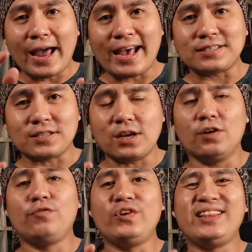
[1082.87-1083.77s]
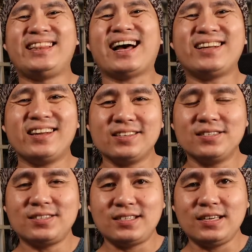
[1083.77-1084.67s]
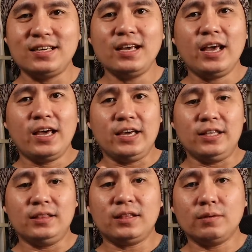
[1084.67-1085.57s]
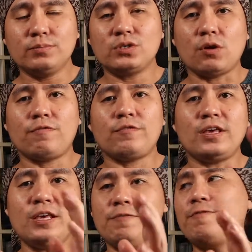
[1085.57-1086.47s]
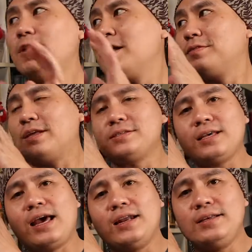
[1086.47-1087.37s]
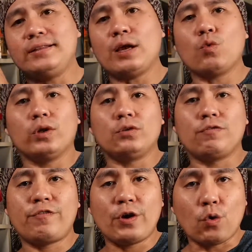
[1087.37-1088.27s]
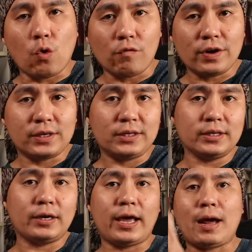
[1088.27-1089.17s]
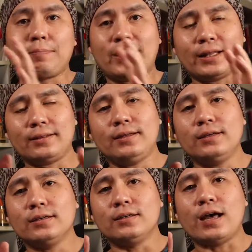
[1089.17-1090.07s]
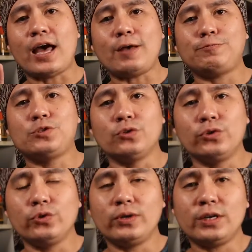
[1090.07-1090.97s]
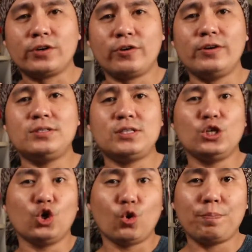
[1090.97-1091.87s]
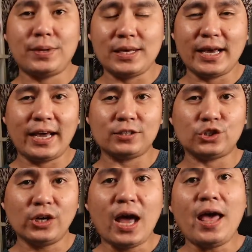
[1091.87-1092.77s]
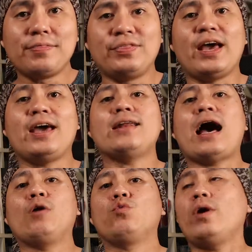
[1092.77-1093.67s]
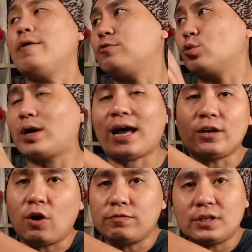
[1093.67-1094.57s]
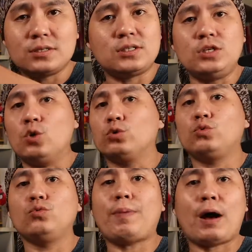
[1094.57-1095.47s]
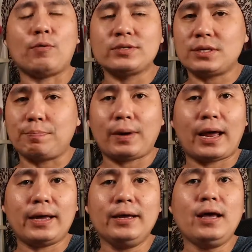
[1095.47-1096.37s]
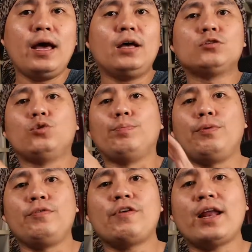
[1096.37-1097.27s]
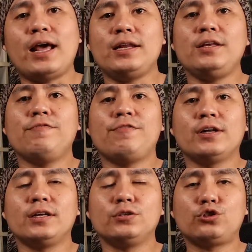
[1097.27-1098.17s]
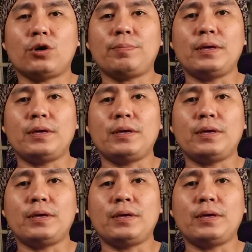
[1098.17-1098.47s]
as a redundancy in terms of if there's anything were to fail over here and I'm getting an absolutely crazy low pH, then I will have to cut off the CO2 power supply to prevent any further drop